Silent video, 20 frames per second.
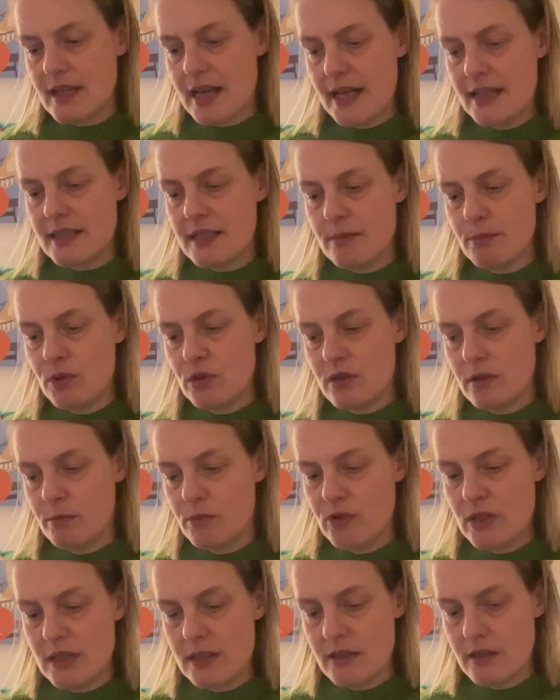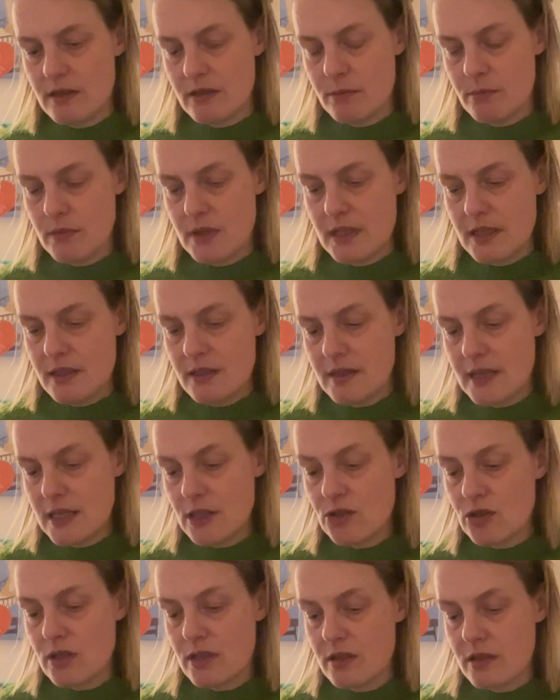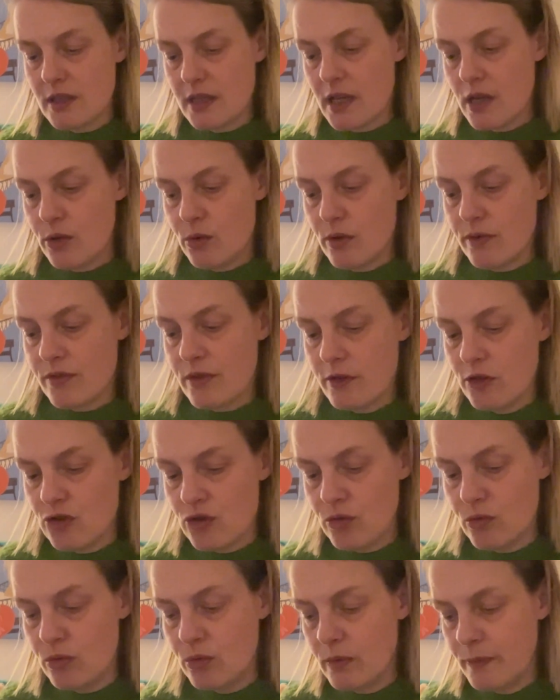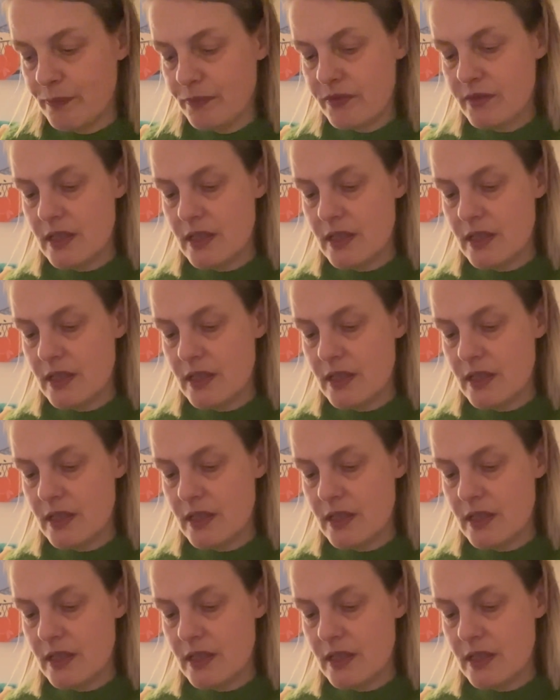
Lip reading: anti-Muslim racism is dangerously out of control,